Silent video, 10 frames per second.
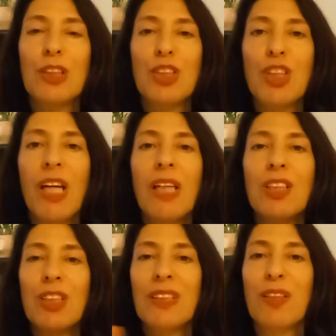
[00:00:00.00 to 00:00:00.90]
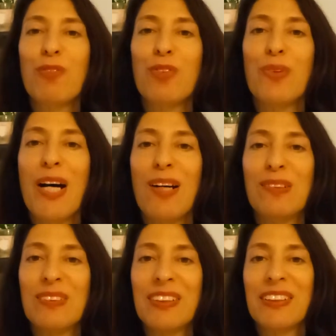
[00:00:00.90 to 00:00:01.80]
Change stuff
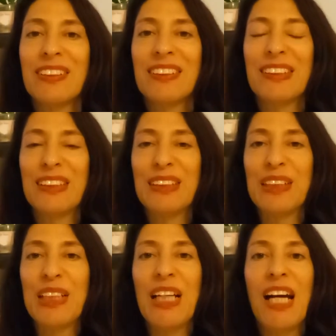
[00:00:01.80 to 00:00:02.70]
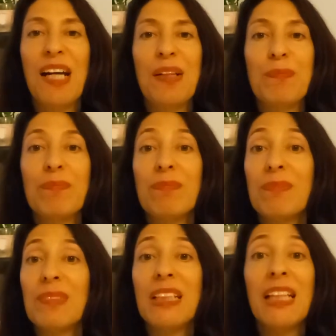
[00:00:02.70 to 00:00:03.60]
around.
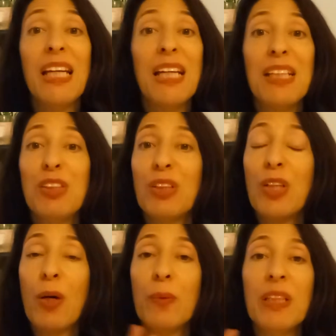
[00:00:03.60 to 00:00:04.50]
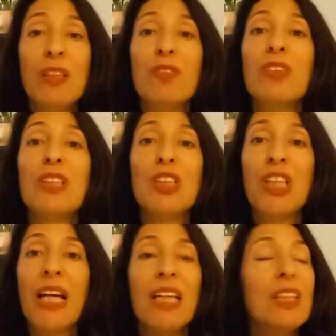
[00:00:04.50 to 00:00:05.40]
You know, even
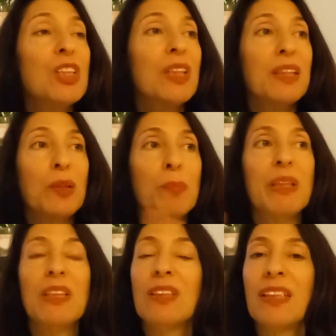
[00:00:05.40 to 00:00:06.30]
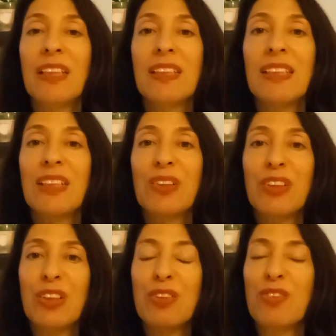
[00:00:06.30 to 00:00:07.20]
change a little bit the
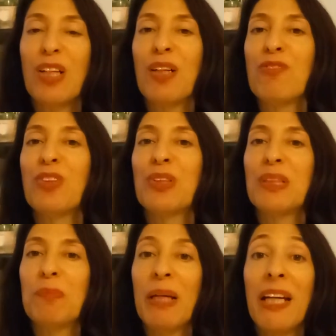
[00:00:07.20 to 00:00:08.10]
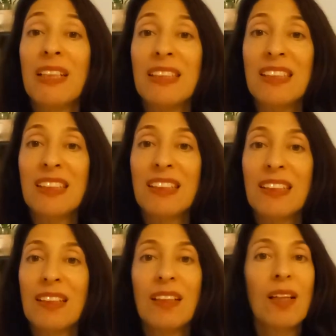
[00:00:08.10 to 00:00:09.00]
interior of your space.
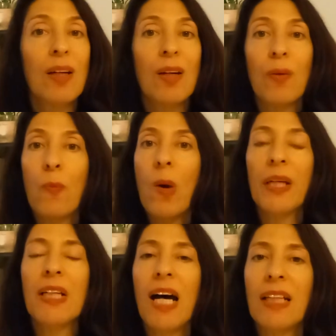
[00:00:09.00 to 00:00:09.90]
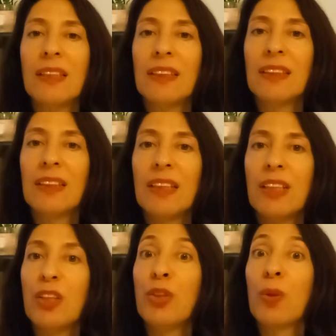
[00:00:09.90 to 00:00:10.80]
Why not?
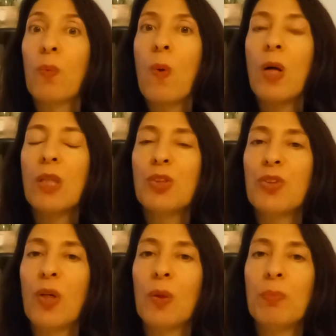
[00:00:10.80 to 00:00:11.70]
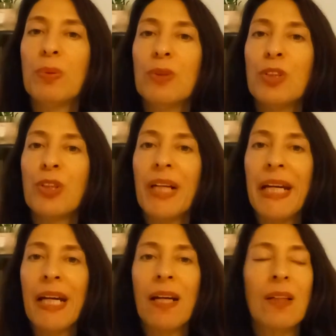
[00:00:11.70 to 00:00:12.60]
Your wardrobe, your
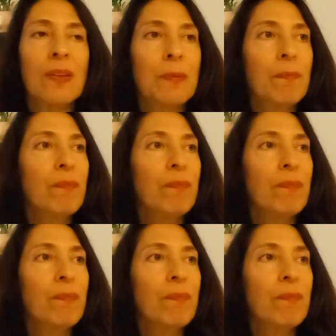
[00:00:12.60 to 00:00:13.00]
hair,